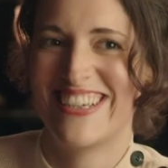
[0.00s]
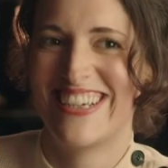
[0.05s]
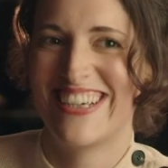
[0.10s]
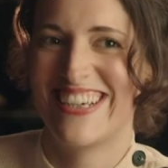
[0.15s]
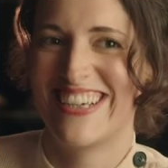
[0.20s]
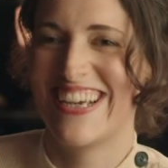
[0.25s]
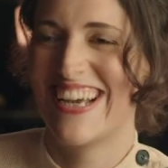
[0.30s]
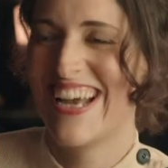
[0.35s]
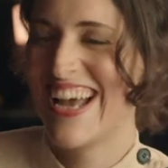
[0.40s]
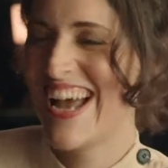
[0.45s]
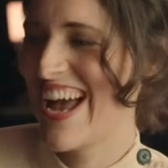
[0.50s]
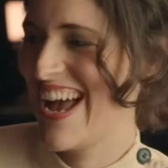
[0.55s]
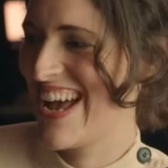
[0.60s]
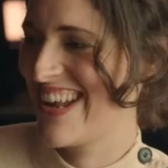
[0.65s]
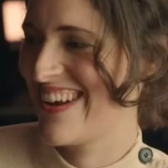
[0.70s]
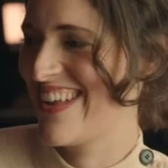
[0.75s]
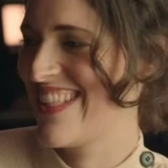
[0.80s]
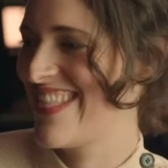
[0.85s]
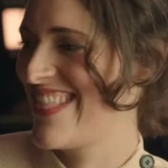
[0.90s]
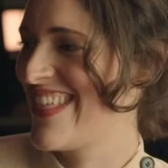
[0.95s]

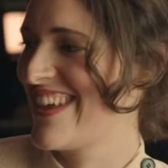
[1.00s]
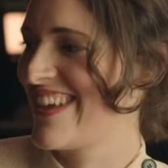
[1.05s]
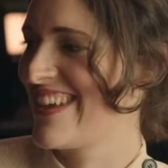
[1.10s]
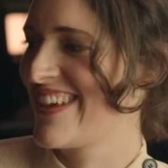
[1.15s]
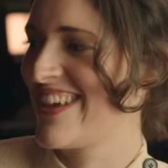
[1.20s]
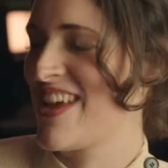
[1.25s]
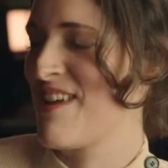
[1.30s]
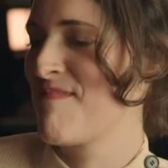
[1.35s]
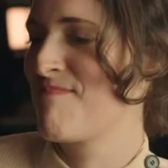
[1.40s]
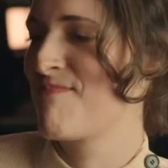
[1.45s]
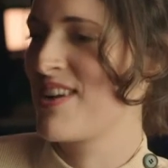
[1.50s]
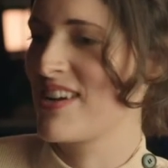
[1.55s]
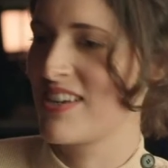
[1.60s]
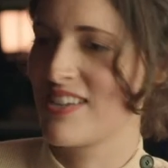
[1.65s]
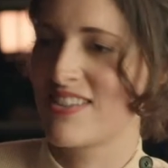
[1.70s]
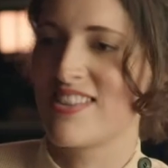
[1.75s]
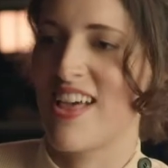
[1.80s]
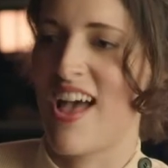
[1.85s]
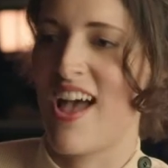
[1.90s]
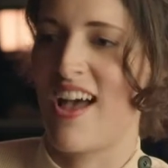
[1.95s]
And I think he
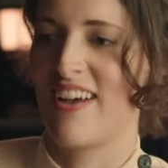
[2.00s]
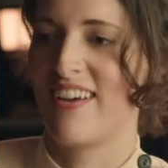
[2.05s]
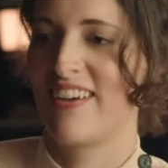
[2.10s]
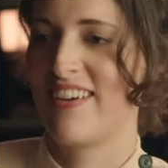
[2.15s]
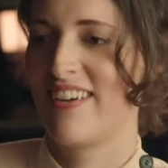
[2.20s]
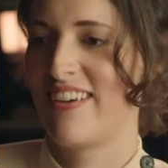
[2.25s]
brings that,